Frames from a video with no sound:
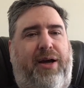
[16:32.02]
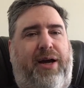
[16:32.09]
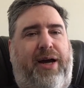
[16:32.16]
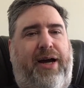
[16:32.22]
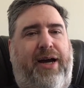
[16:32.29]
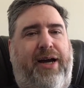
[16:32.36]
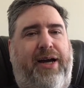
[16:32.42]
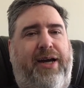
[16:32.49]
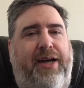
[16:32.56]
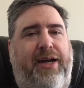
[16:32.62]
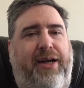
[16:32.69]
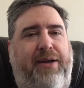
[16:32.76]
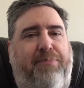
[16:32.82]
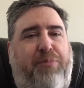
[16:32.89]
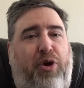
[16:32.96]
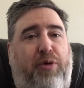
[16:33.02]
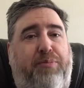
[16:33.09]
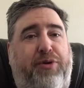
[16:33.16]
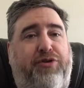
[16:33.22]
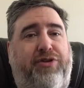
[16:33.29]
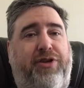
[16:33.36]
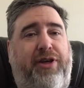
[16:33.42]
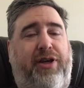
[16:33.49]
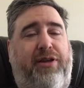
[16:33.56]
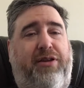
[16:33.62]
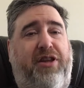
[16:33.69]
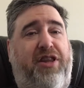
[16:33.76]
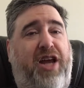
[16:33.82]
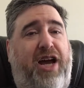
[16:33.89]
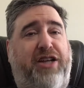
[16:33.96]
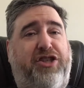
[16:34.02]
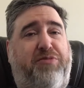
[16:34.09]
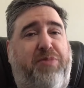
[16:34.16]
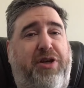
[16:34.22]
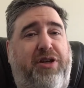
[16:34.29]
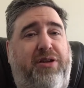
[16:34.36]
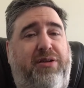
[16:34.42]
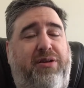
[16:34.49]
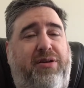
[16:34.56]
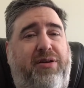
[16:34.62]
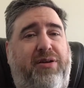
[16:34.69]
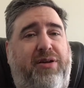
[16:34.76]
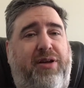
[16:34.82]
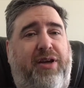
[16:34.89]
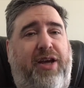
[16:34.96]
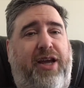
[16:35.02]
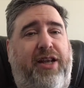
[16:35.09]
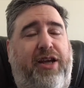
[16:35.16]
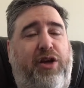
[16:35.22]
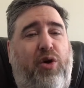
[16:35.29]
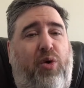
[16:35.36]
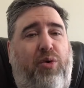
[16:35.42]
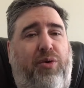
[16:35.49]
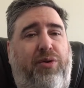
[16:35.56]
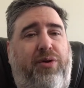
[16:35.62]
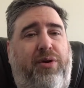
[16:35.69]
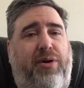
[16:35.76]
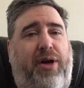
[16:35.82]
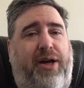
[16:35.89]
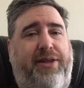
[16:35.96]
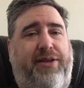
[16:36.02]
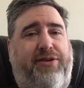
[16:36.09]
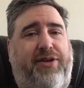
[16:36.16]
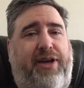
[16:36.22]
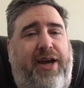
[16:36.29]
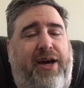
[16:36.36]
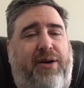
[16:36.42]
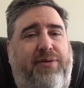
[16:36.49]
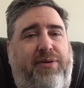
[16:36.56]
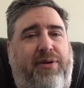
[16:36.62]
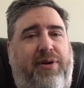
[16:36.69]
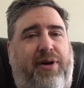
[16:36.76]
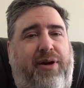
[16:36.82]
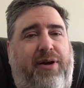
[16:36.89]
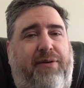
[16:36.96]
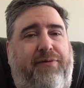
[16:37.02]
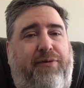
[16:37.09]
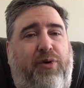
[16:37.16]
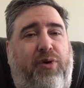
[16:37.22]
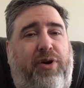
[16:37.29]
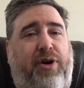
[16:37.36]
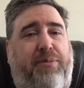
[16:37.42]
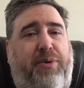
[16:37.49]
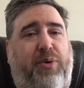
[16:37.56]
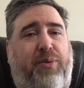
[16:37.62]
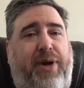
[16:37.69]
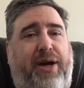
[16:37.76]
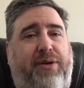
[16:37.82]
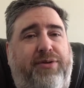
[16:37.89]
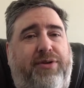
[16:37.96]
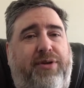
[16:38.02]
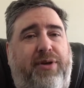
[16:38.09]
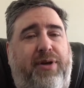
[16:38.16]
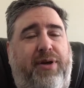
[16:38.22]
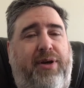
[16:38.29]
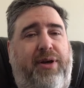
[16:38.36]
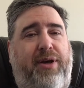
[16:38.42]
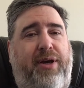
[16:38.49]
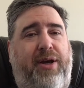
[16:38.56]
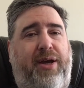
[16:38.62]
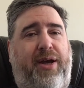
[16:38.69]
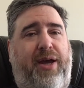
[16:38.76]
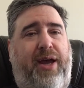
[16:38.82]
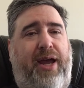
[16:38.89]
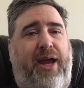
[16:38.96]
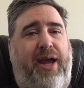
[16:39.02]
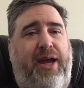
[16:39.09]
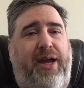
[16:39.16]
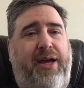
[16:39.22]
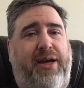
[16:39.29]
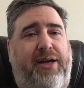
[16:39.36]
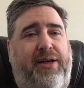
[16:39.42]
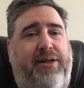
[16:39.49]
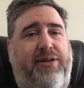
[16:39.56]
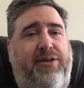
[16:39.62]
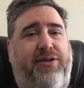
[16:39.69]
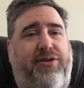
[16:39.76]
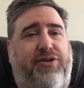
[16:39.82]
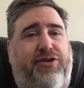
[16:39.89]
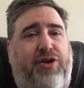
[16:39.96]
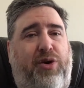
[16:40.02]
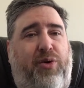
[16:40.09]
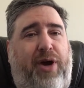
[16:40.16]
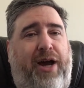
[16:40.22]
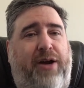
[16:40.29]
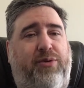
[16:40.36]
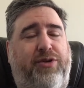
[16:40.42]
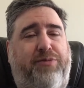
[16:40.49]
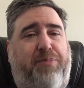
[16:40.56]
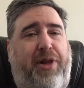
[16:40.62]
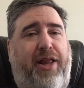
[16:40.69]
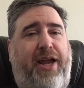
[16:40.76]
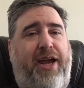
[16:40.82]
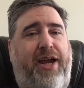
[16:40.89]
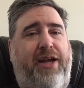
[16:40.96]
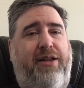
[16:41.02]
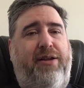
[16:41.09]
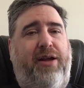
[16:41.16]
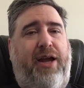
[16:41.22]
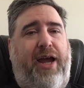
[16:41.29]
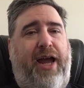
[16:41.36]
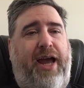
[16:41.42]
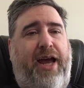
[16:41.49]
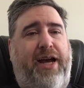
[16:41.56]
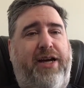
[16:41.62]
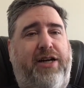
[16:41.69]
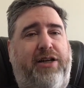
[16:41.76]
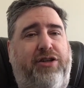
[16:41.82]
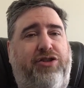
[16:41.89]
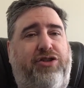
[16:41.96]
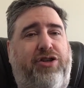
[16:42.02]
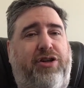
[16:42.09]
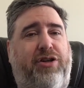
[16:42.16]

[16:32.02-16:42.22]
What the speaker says: I purposely did not spend any gold on this account for a couple of rounds, and so I was playing as